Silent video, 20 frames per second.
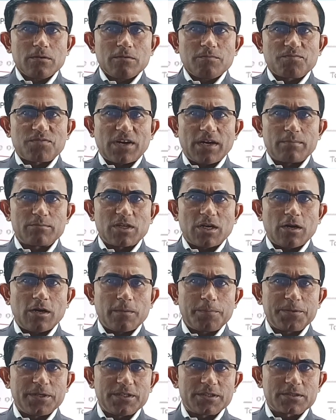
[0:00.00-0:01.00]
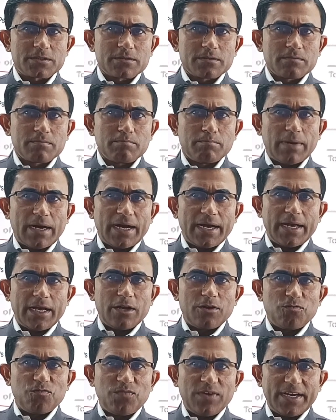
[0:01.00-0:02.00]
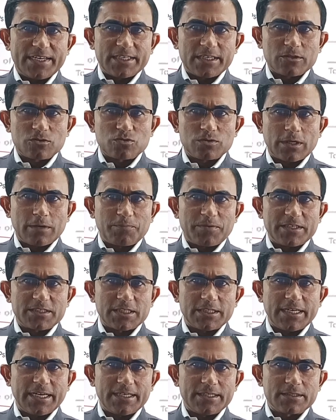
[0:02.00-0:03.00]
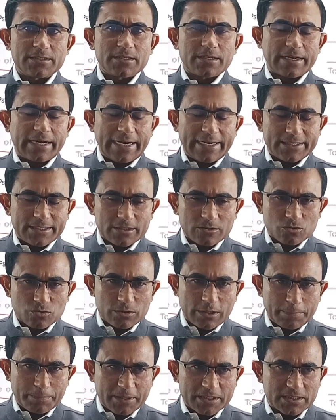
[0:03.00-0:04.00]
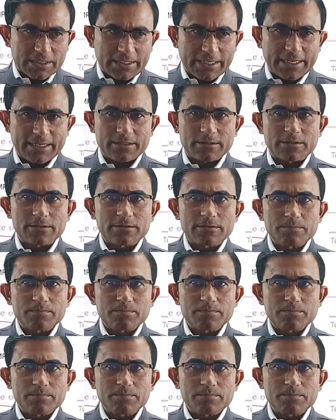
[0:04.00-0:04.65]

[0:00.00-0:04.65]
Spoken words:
from the office by writing to the President.